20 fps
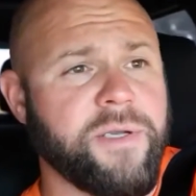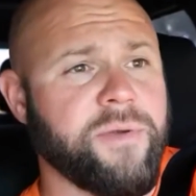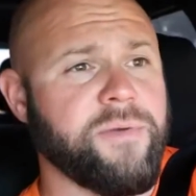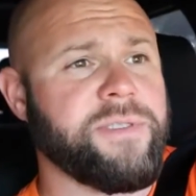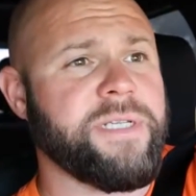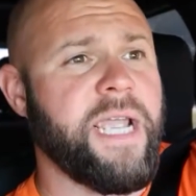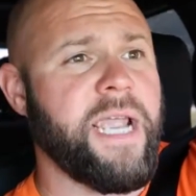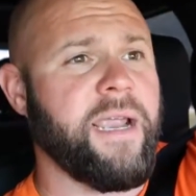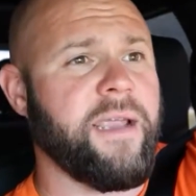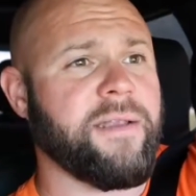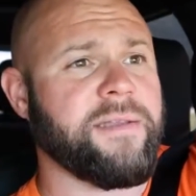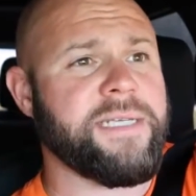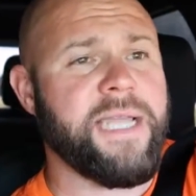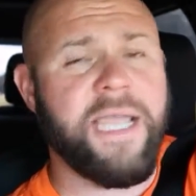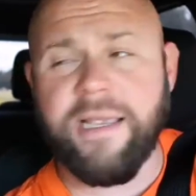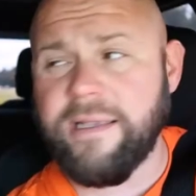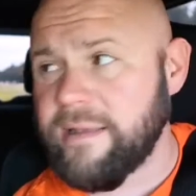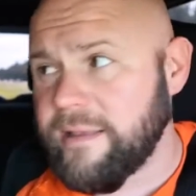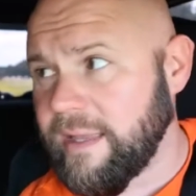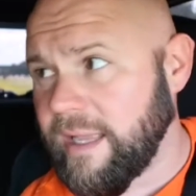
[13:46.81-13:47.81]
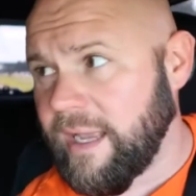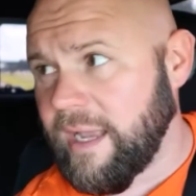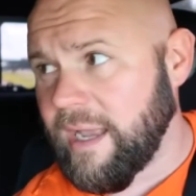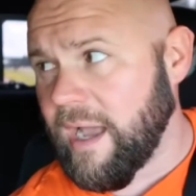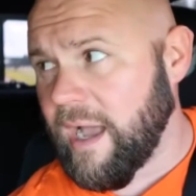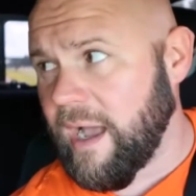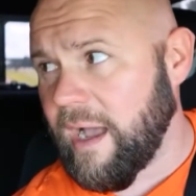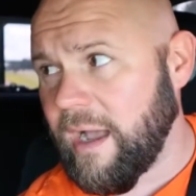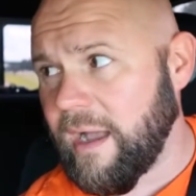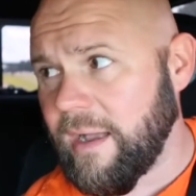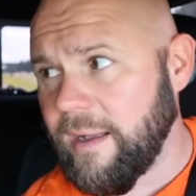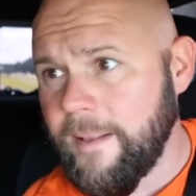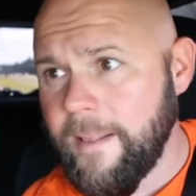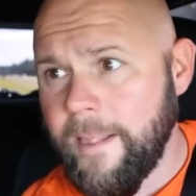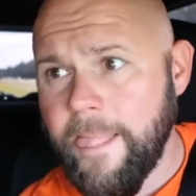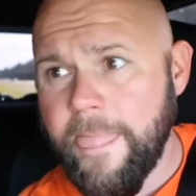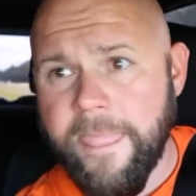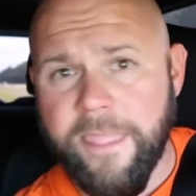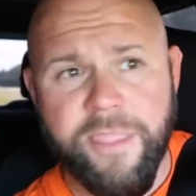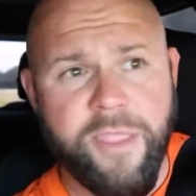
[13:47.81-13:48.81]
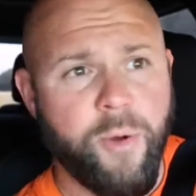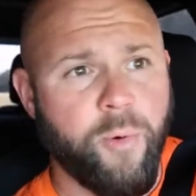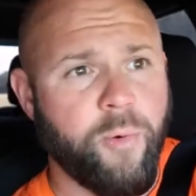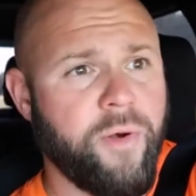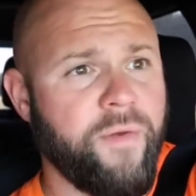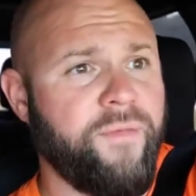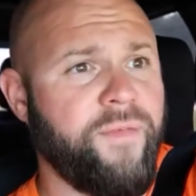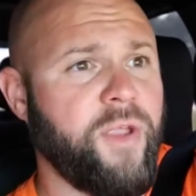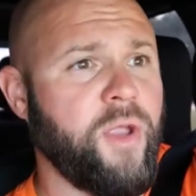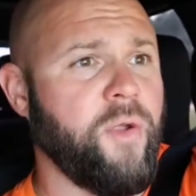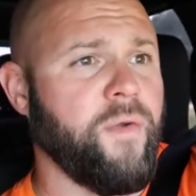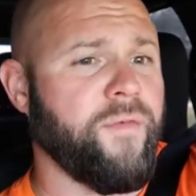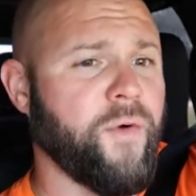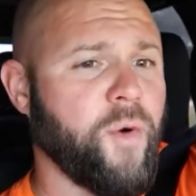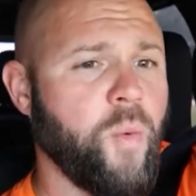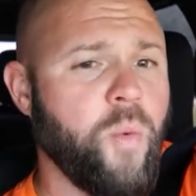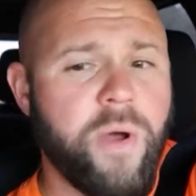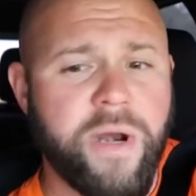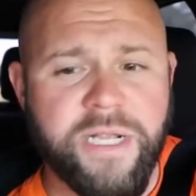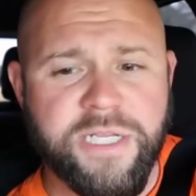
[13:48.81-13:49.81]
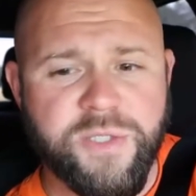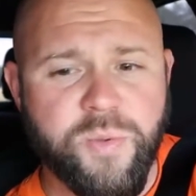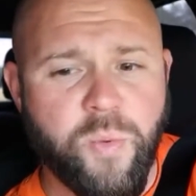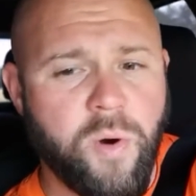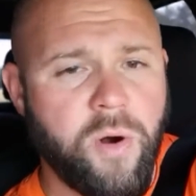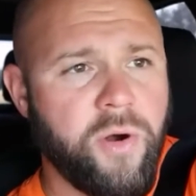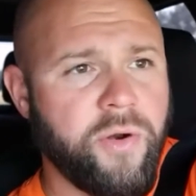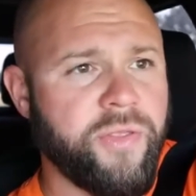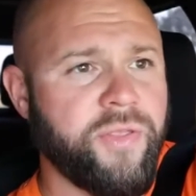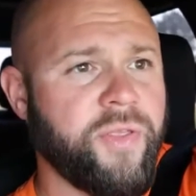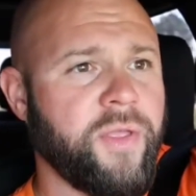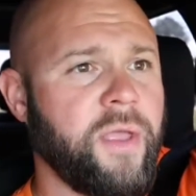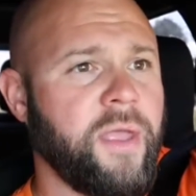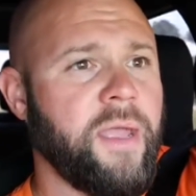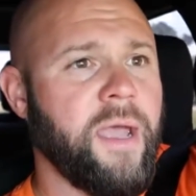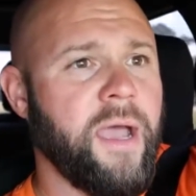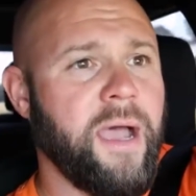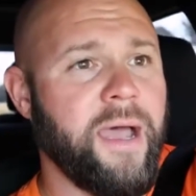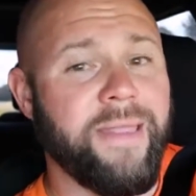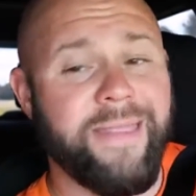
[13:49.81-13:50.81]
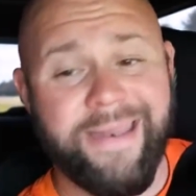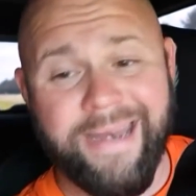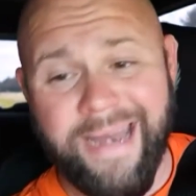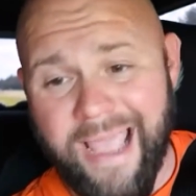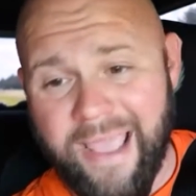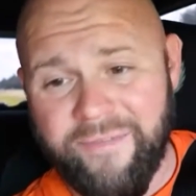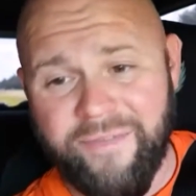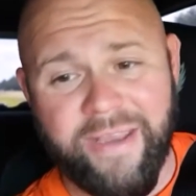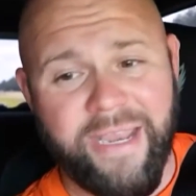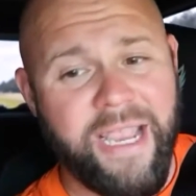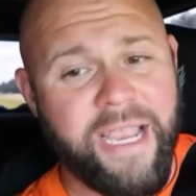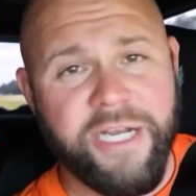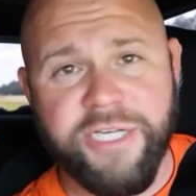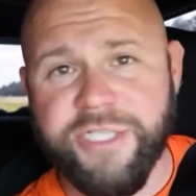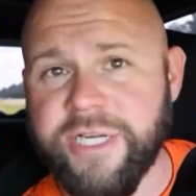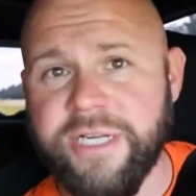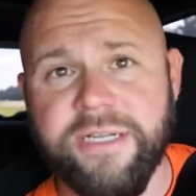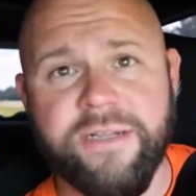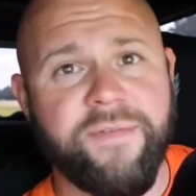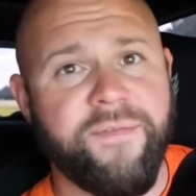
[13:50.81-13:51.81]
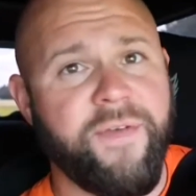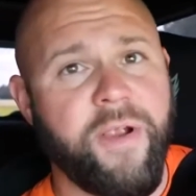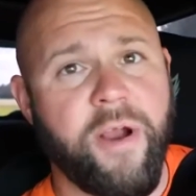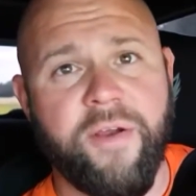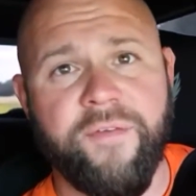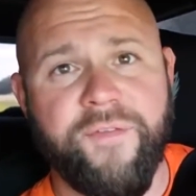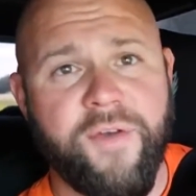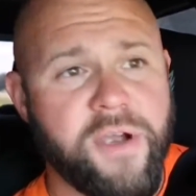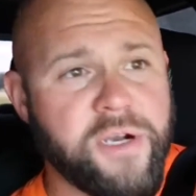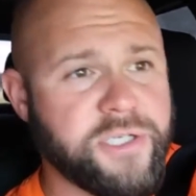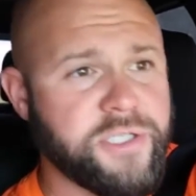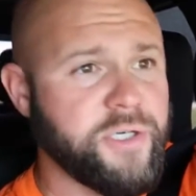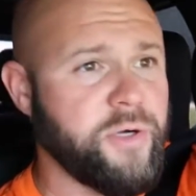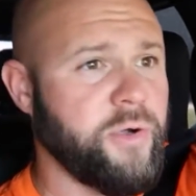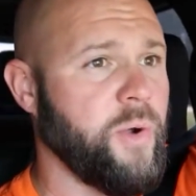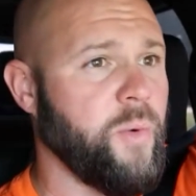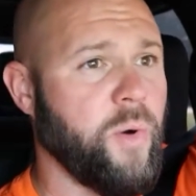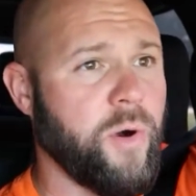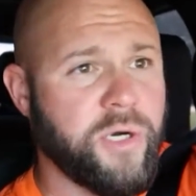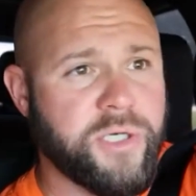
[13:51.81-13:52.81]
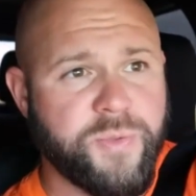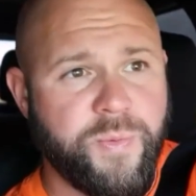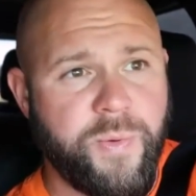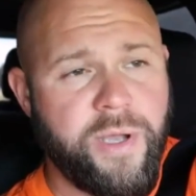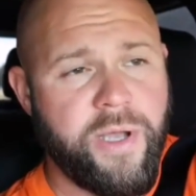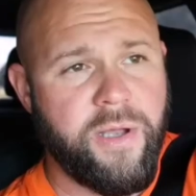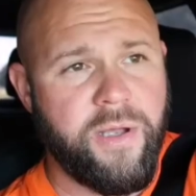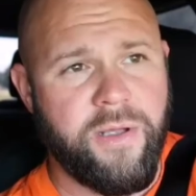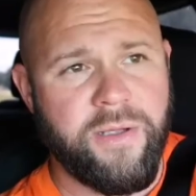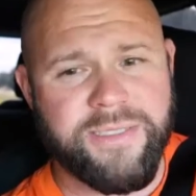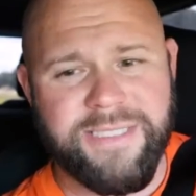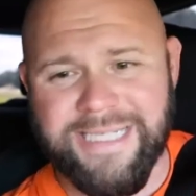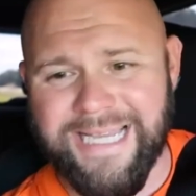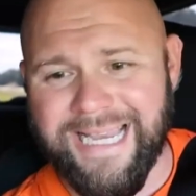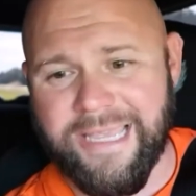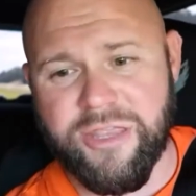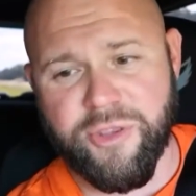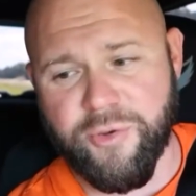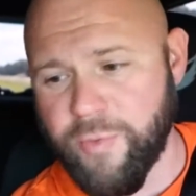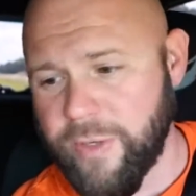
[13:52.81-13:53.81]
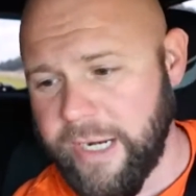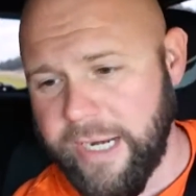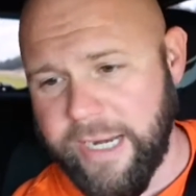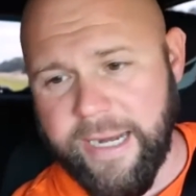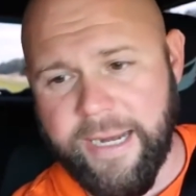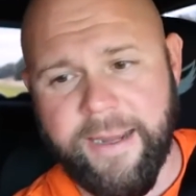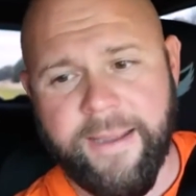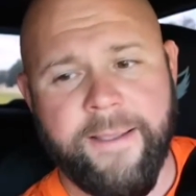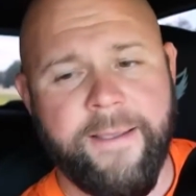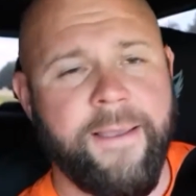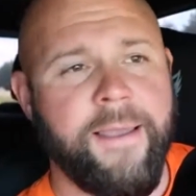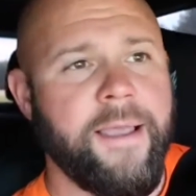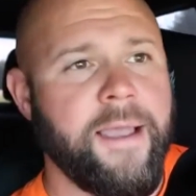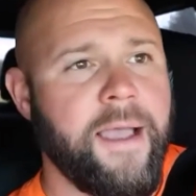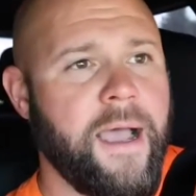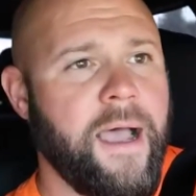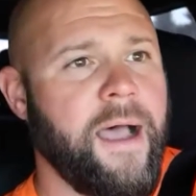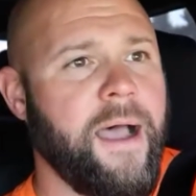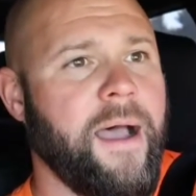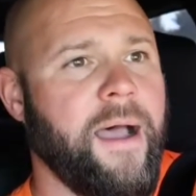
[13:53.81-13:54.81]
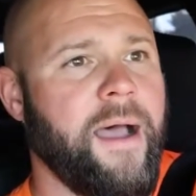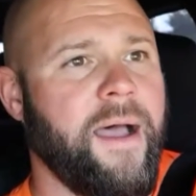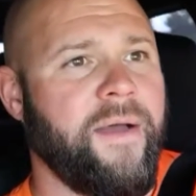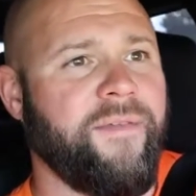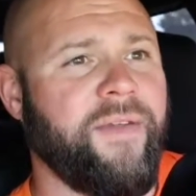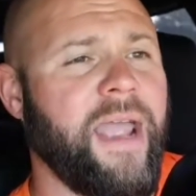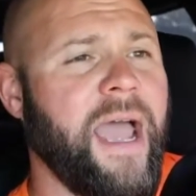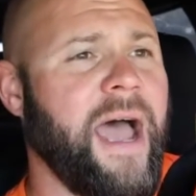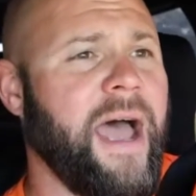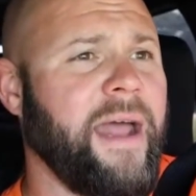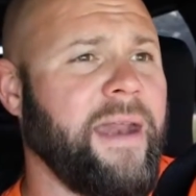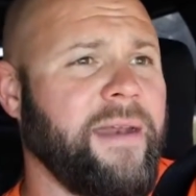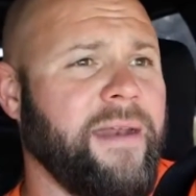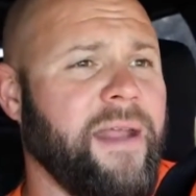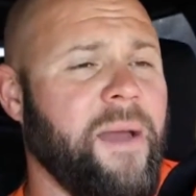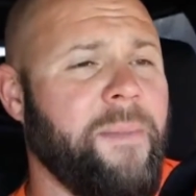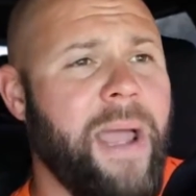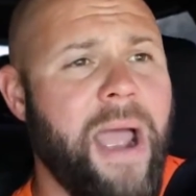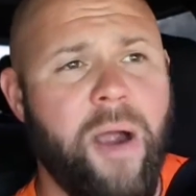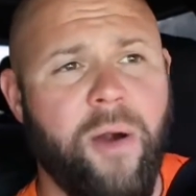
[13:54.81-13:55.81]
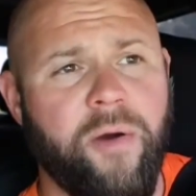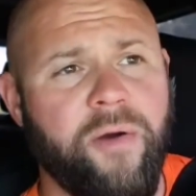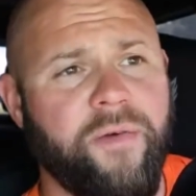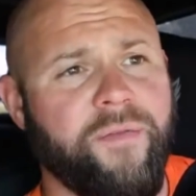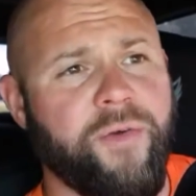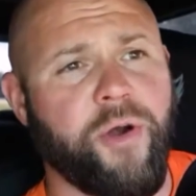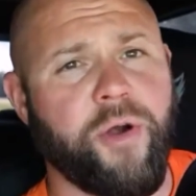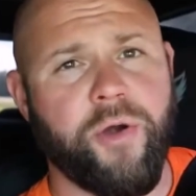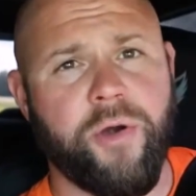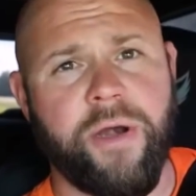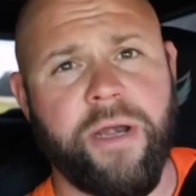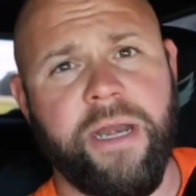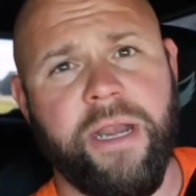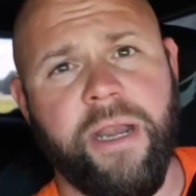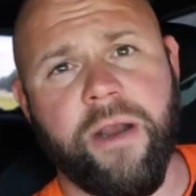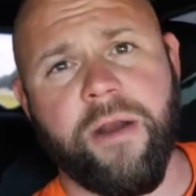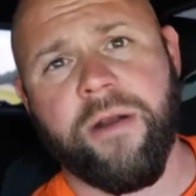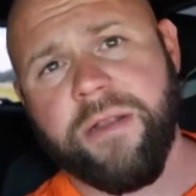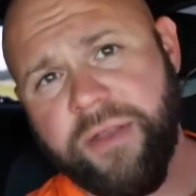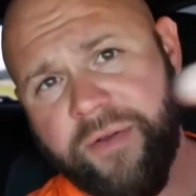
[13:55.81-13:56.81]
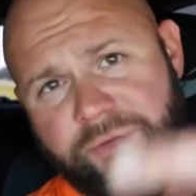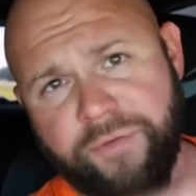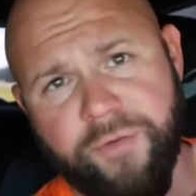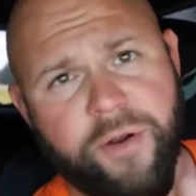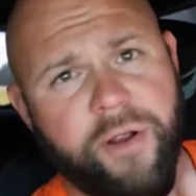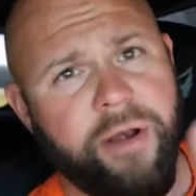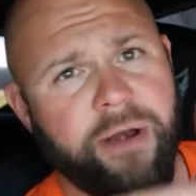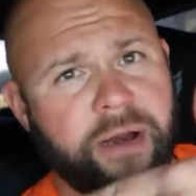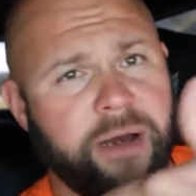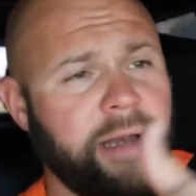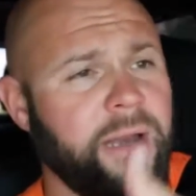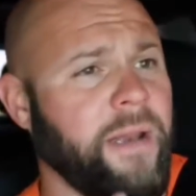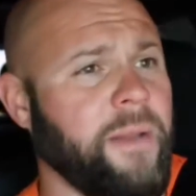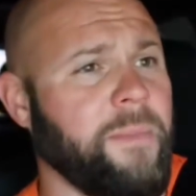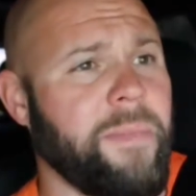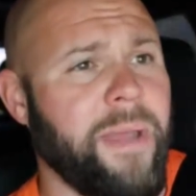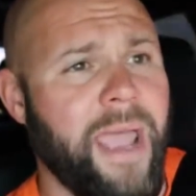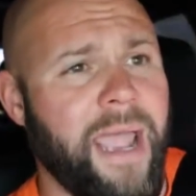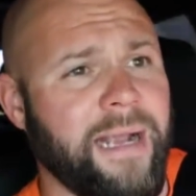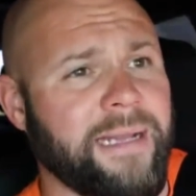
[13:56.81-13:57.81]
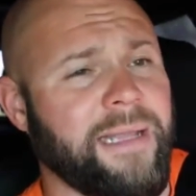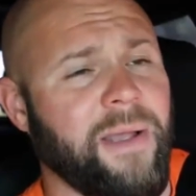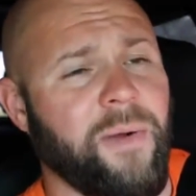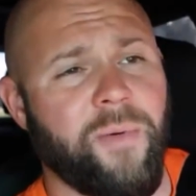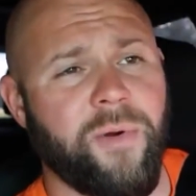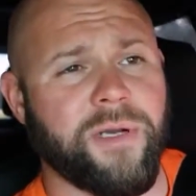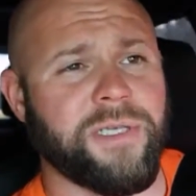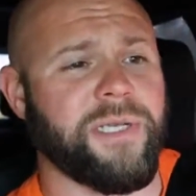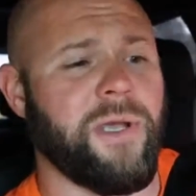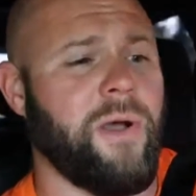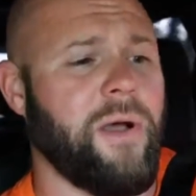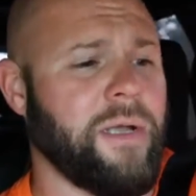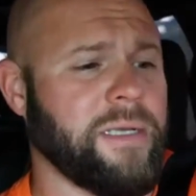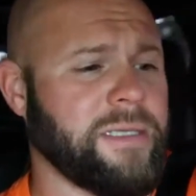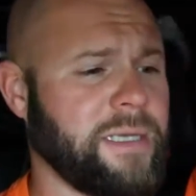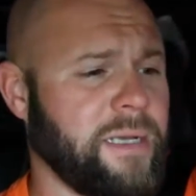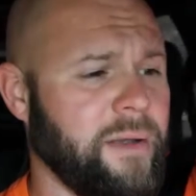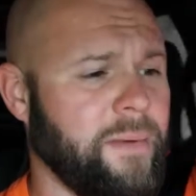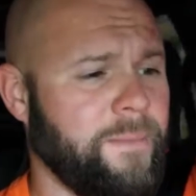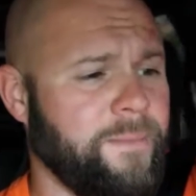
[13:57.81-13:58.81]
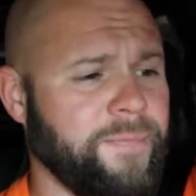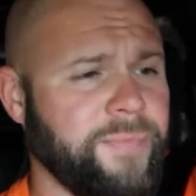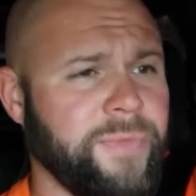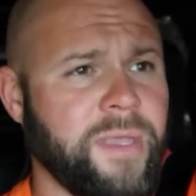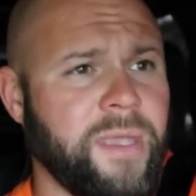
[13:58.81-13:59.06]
So take the review for what it's worth. The navigation, very functional, it works well. Sync 3. I've got a power inverter in here in the front and in the back that works awesome.